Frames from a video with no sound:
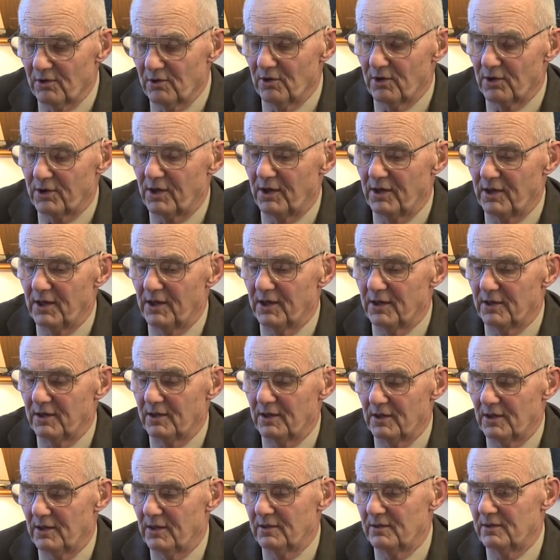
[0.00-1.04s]
looking at,
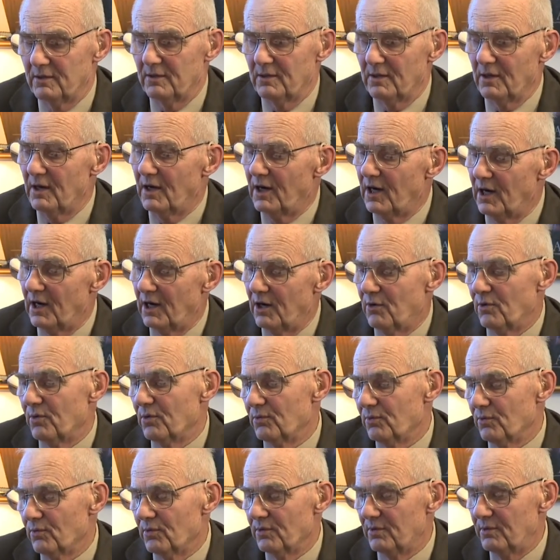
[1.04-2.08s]
at how
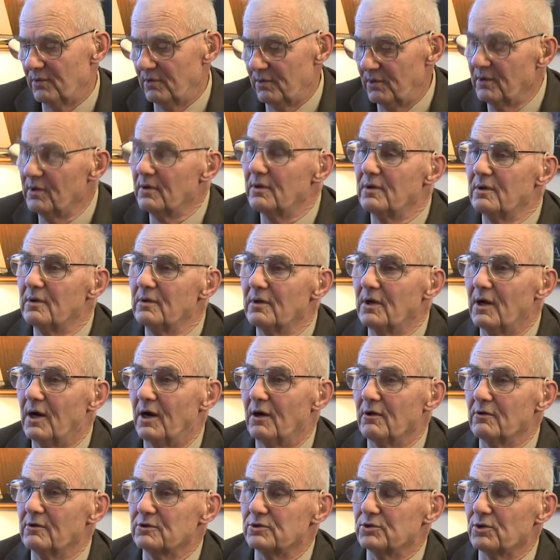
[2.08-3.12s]
it would,
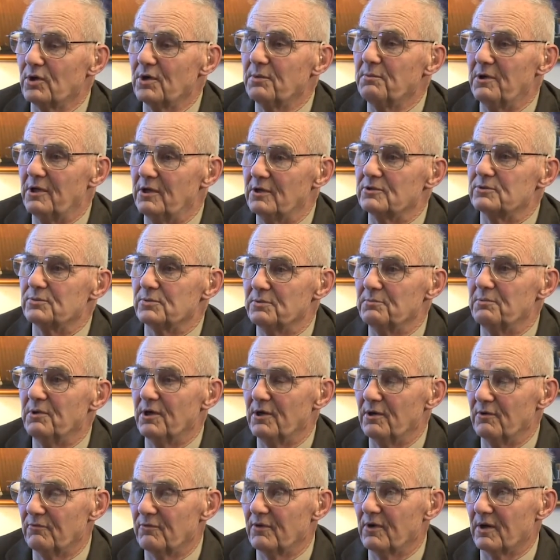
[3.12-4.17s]
how the soybeans would be
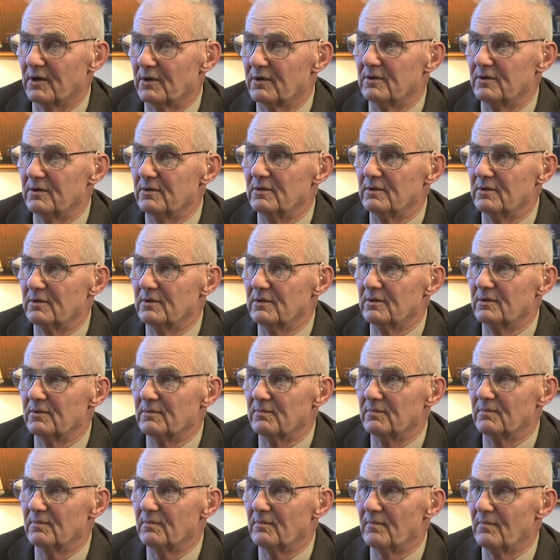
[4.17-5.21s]
infected.
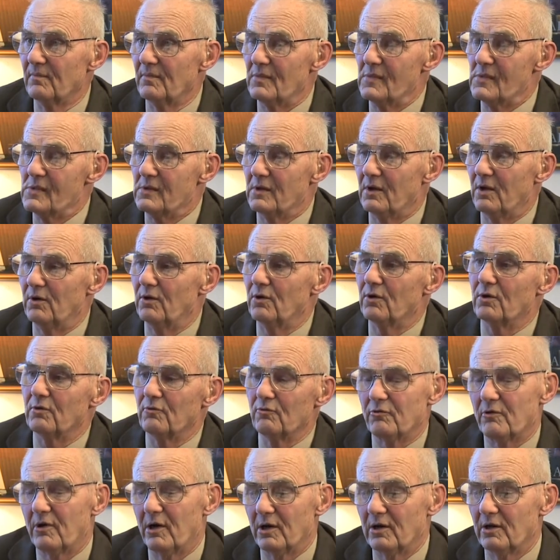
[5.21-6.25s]
And you can
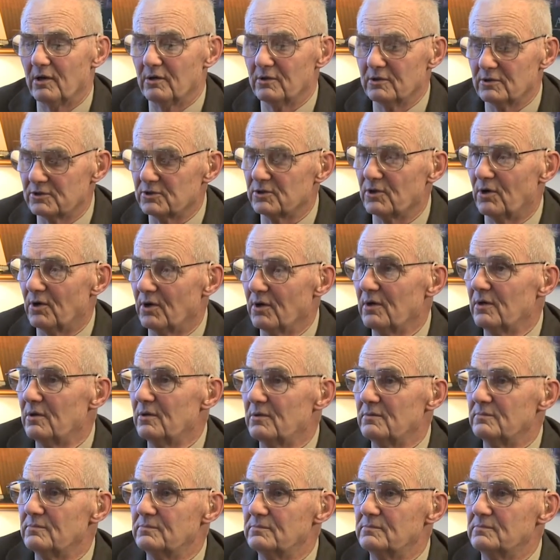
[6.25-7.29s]
find it in soil,
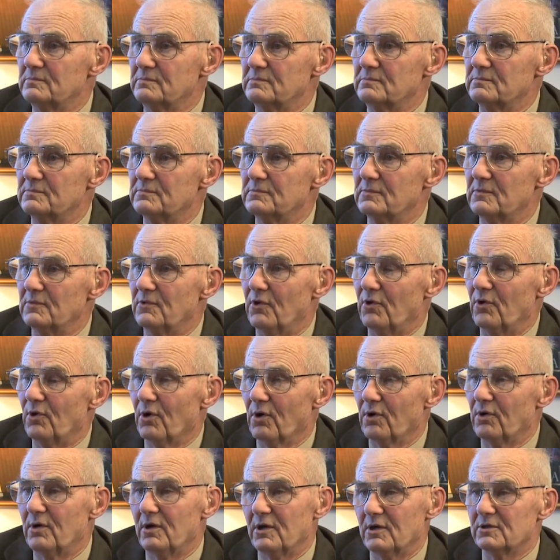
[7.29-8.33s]
the
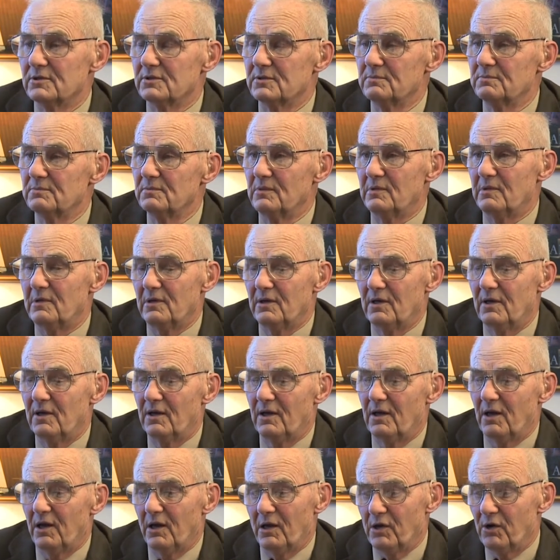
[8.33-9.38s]
organism,
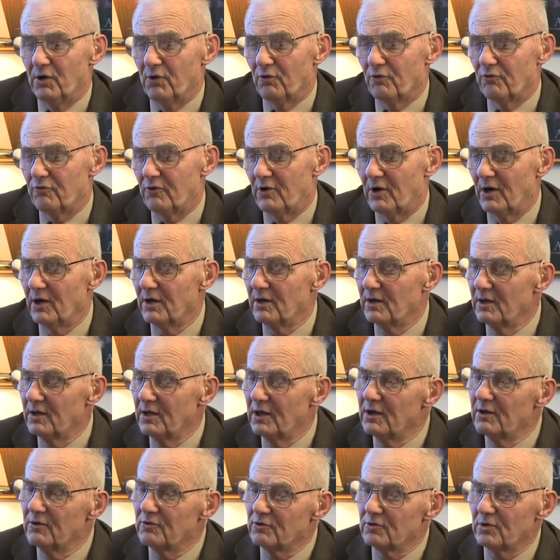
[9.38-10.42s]
you find it
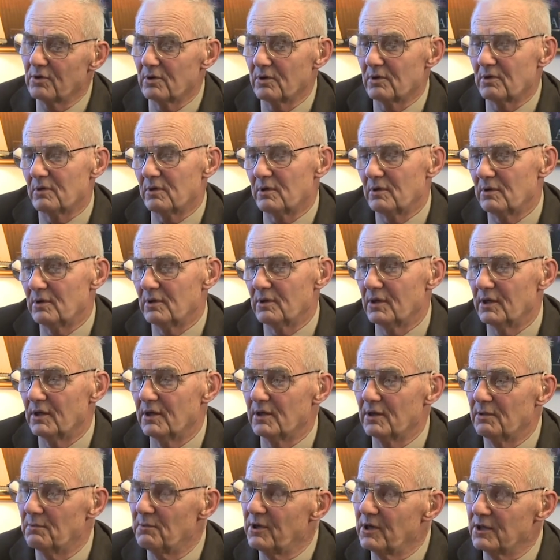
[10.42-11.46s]
internal
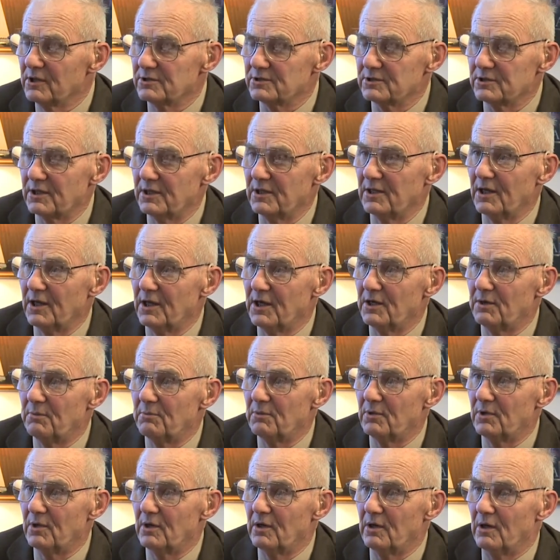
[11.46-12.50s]
in the
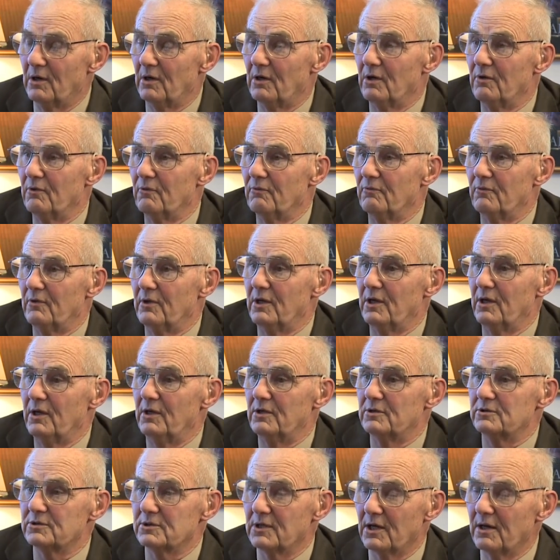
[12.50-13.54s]
mycelium of the
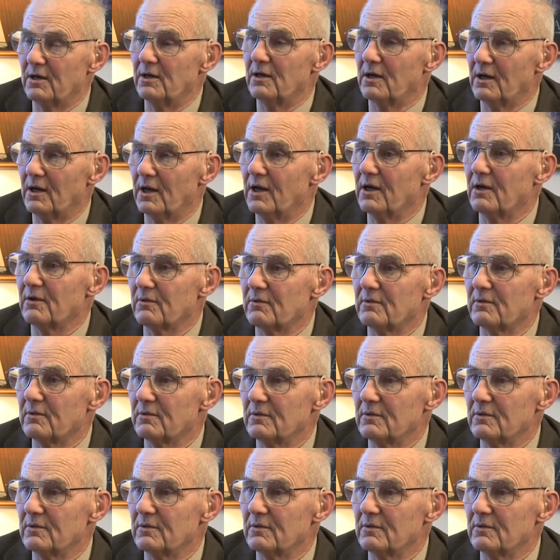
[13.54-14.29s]
sudden death